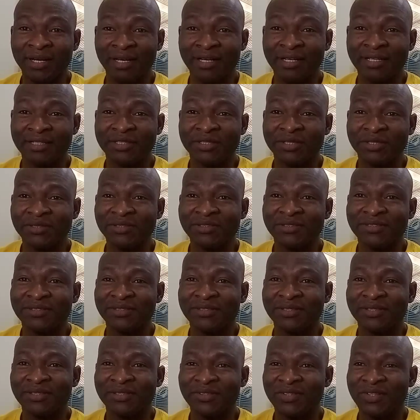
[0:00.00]

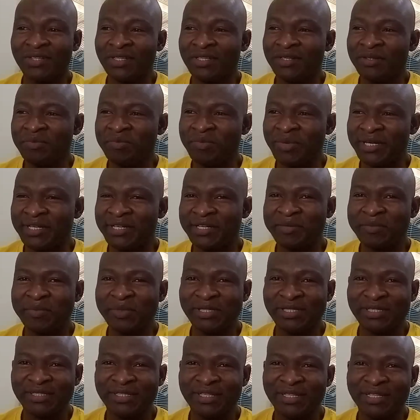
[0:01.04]
lectures. My name
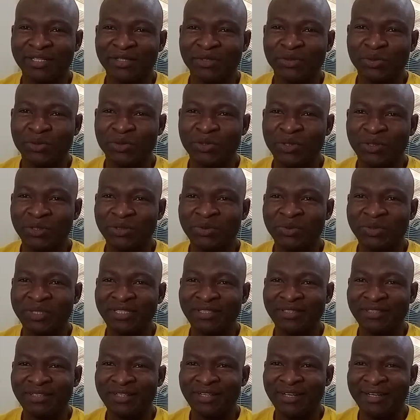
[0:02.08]
is Negedu
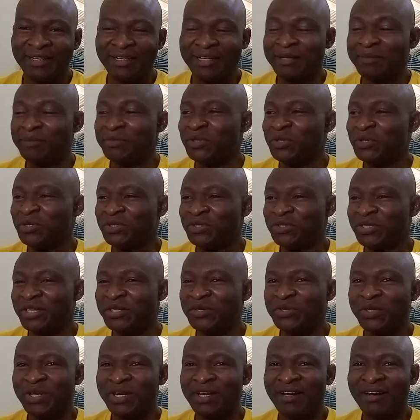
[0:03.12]
Godwin and I'm your
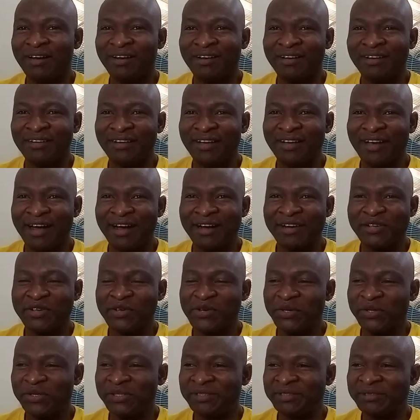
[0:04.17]
regular
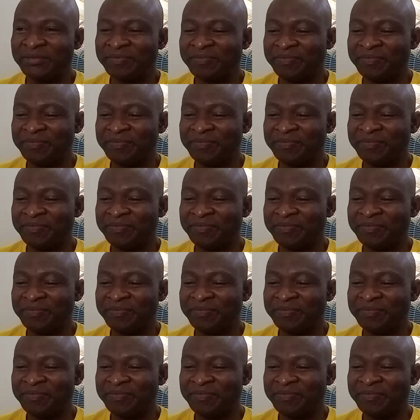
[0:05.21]
anchor.